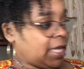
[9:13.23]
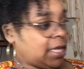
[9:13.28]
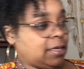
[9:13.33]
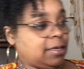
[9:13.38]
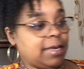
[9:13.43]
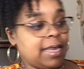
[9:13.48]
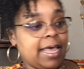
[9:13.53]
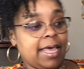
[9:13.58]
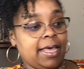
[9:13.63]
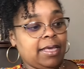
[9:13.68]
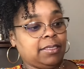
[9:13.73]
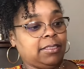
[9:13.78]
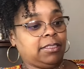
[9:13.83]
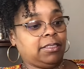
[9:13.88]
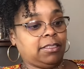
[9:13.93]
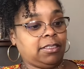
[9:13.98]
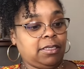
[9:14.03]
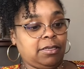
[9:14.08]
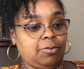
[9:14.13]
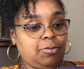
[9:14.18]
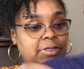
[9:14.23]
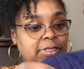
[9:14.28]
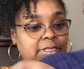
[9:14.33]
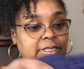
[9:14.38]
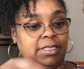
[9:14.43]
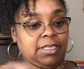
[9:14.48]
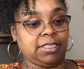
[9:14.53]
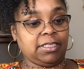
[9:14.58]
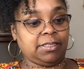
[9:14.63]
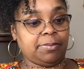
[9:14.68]
Next, what's
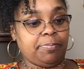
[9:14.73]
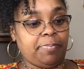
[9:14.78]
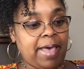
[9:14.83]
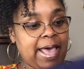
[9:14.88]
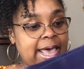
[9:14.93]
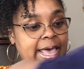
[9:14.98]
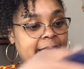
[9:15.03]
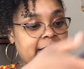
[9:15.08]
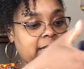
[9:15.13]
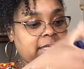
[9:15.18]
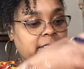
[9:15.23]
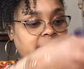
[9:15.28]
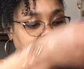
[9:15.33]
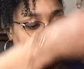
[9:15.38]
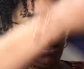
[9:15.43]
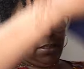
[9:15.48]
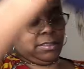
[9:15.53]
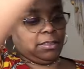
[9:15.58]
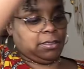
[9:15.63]
this? Some pants.